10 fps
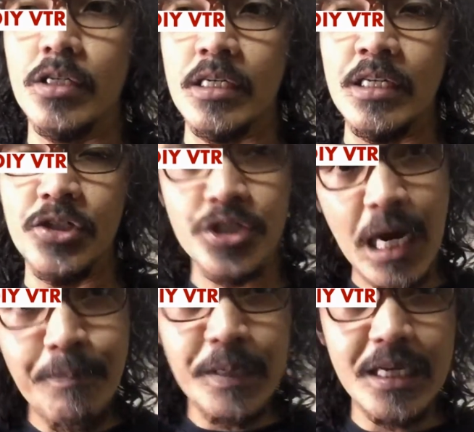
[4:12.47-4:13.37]
in
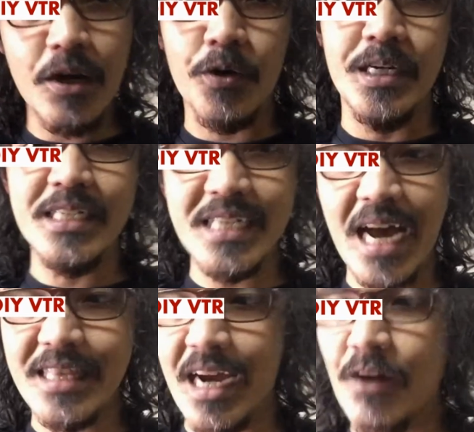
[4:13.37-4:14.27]
Shopee or
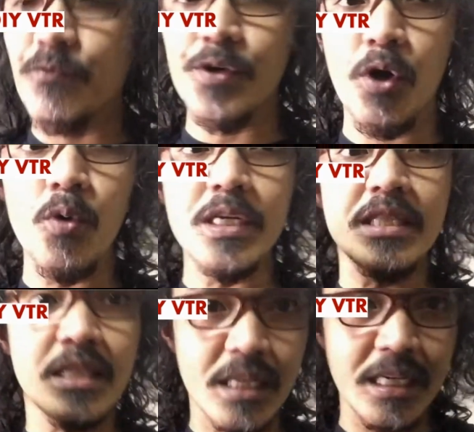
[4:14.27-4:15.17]
Lazada for
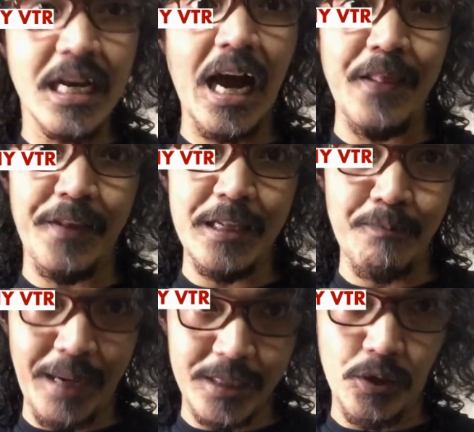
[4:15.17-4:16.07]
only 300
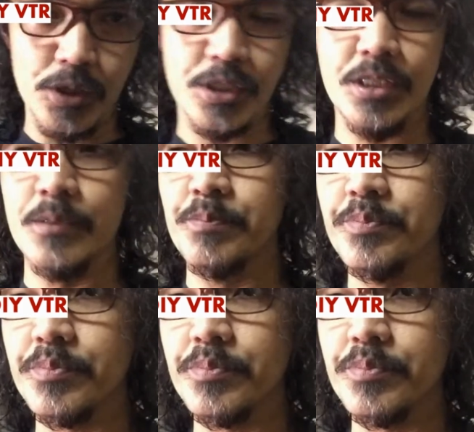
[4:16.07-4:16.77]
pesos.